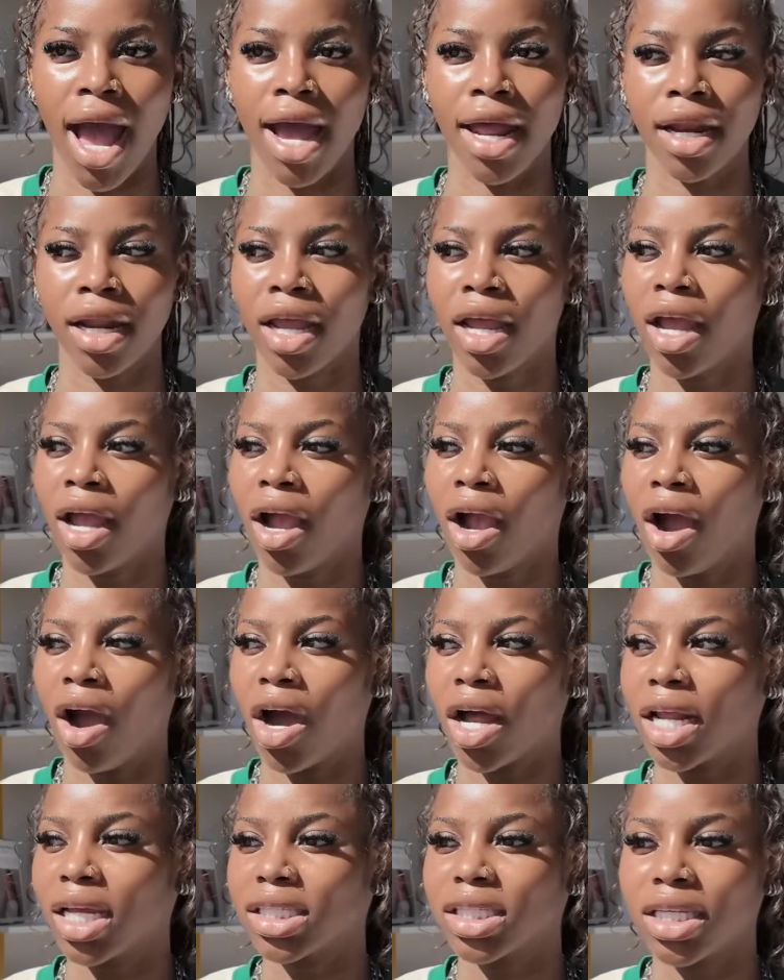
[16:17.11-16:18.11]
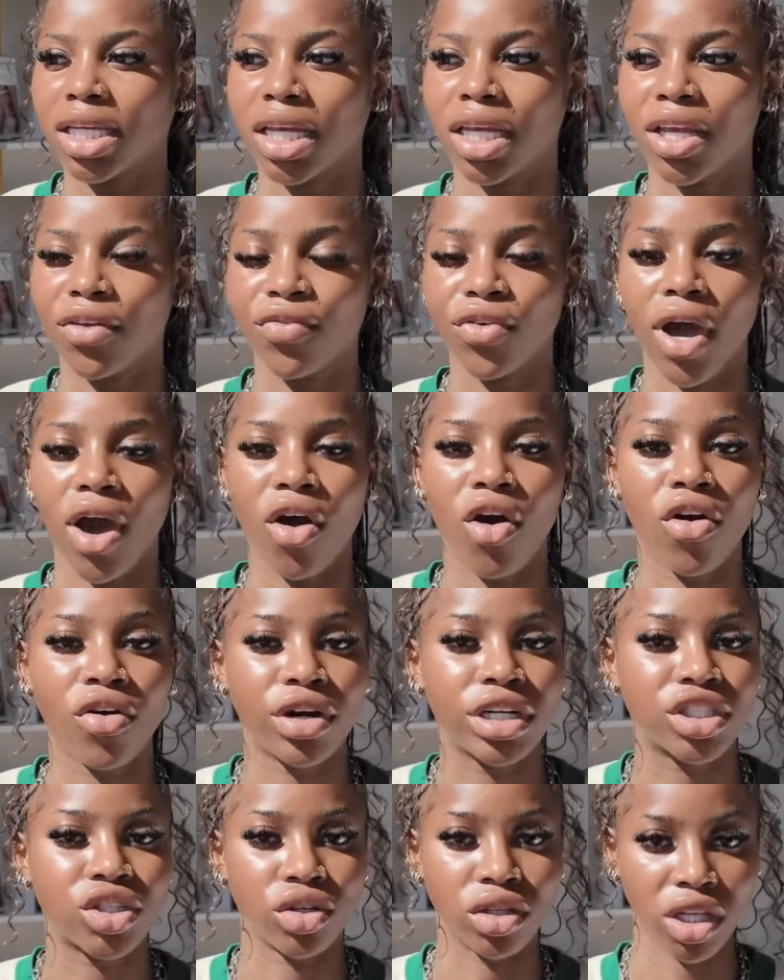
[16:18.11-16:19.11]
And honestly, if you are
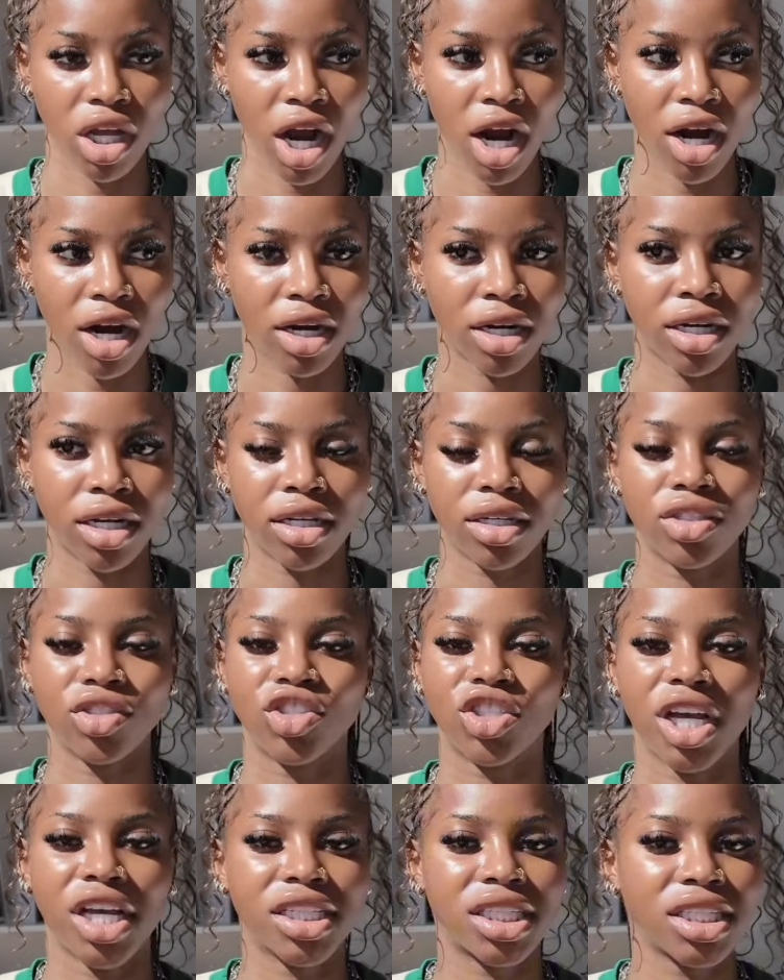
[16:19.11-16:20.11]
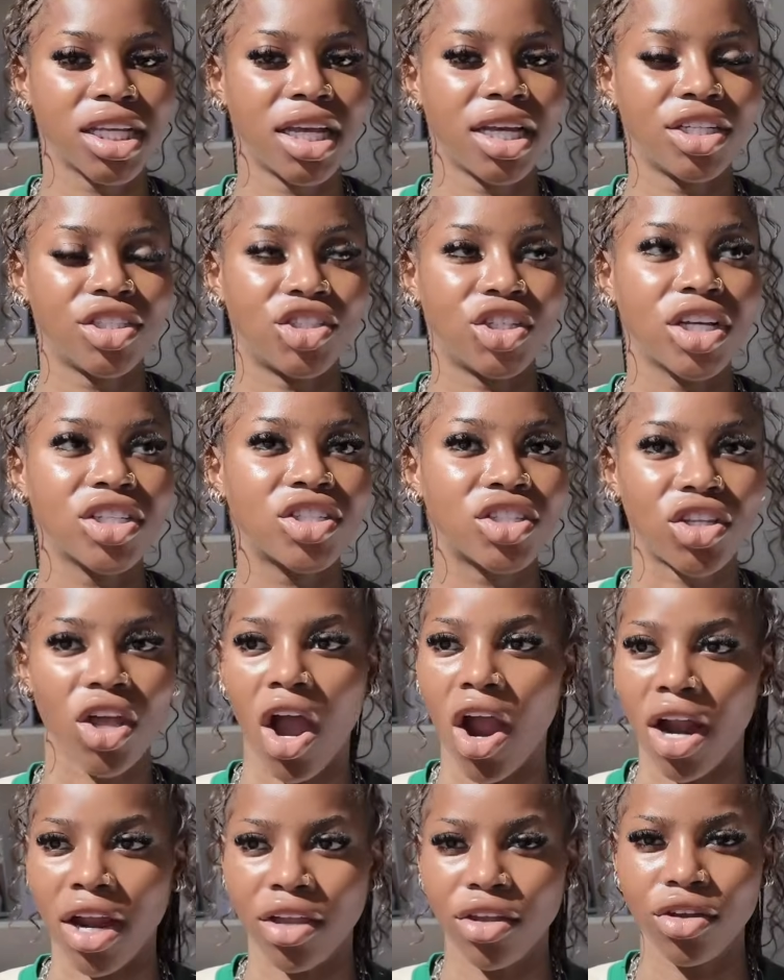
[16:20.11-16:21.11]
hungry to learn, just just
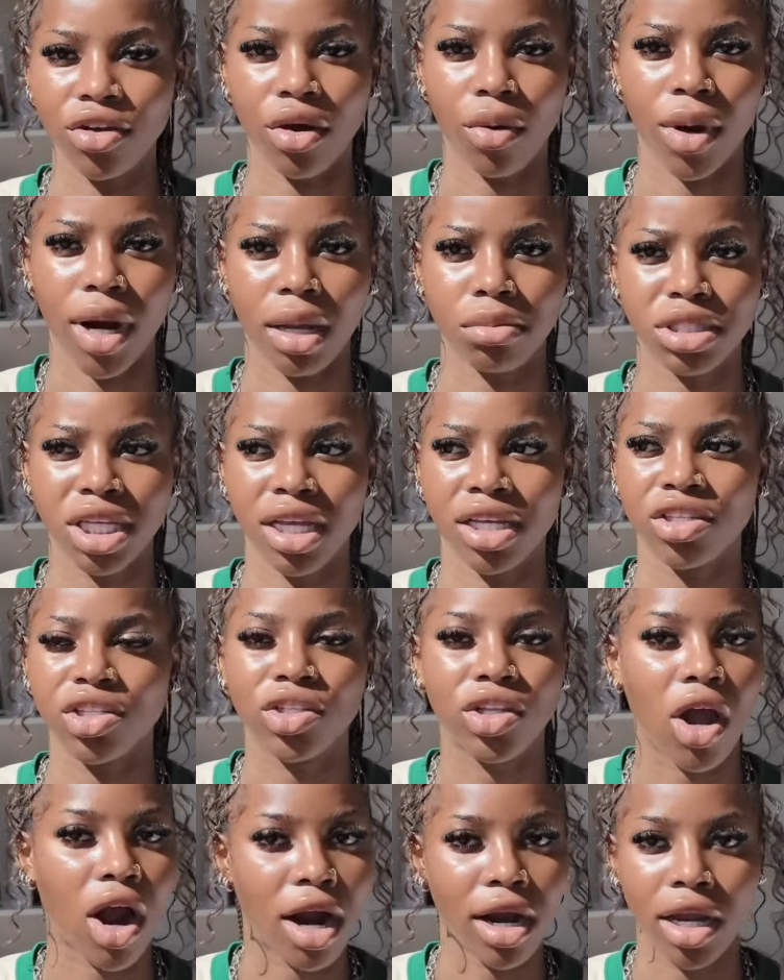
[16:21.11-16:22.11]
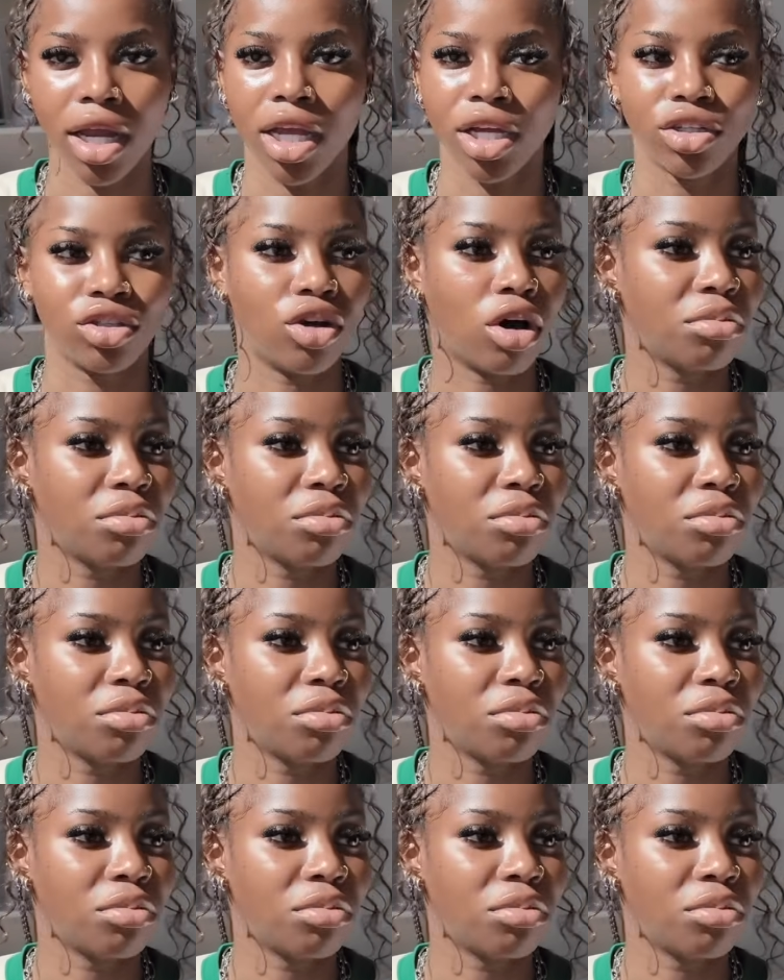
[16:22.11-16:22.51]
start. You know what I'm saying? Start.